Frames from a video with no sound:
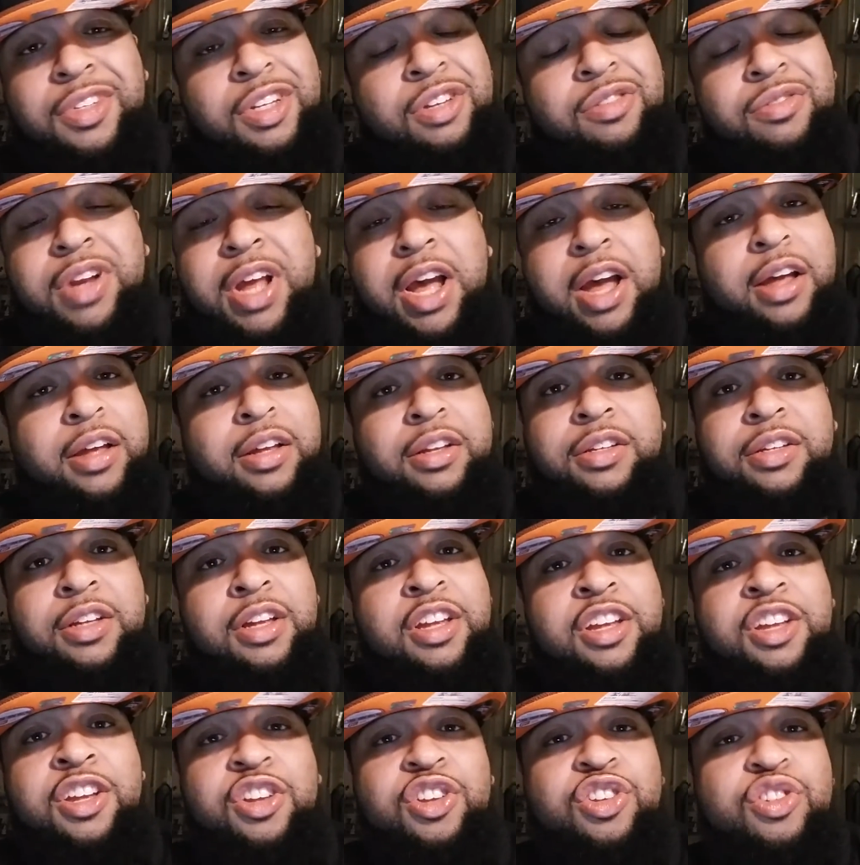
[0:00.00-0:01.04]
You're not.
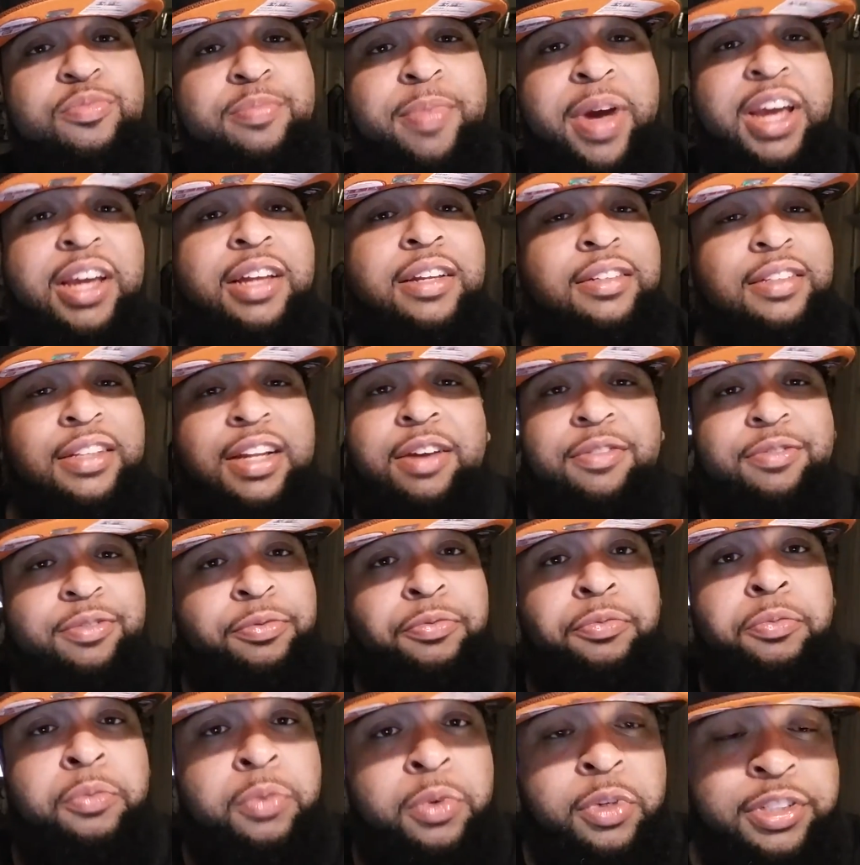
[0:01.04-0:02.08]
You make
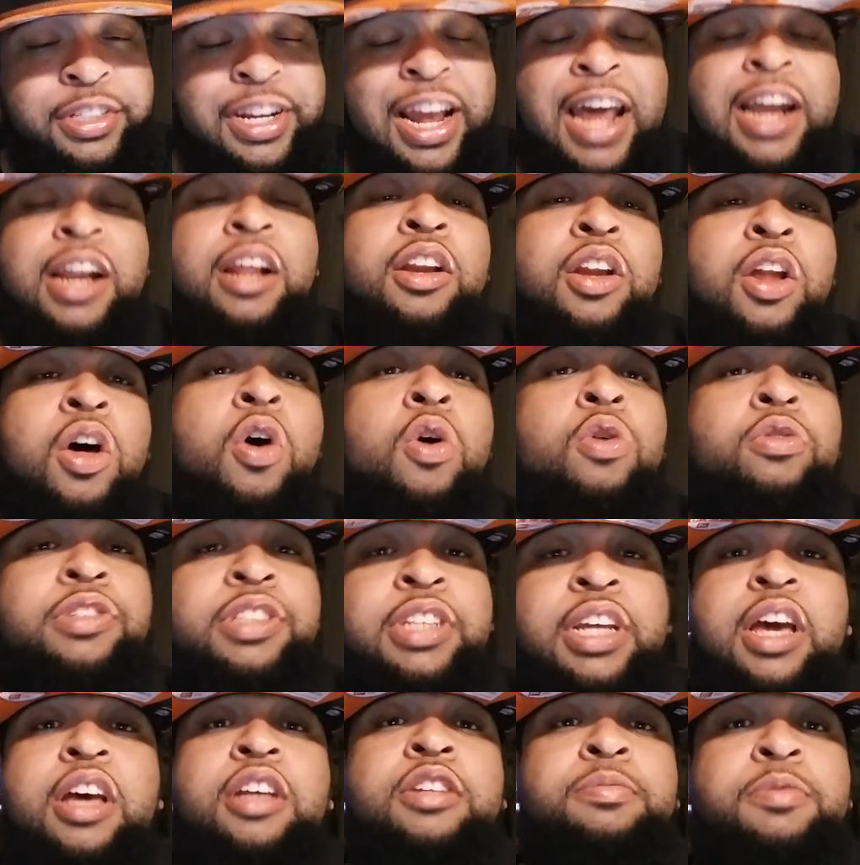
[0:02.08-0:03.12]
that alone
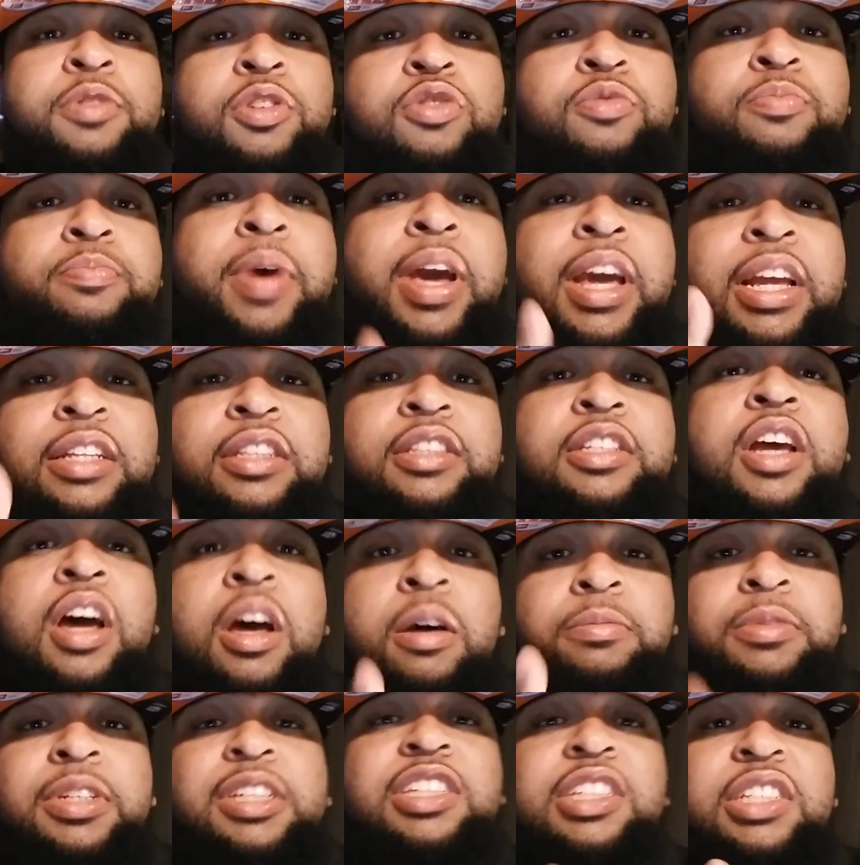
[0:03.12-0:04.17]
tells me you make
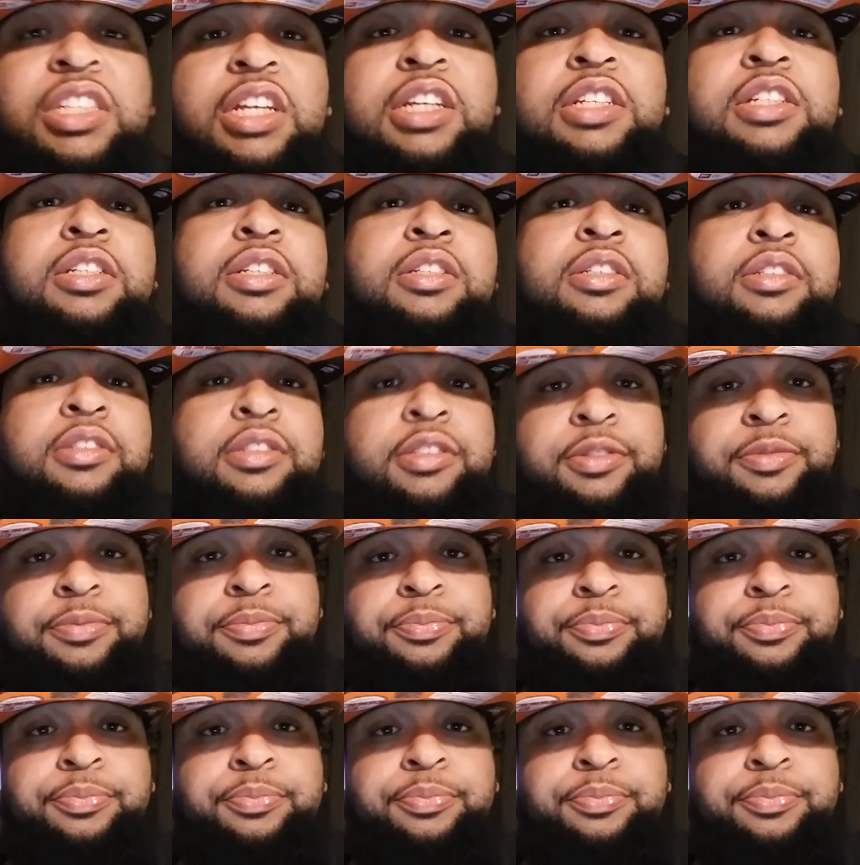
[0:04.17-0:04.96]
dumb decisions.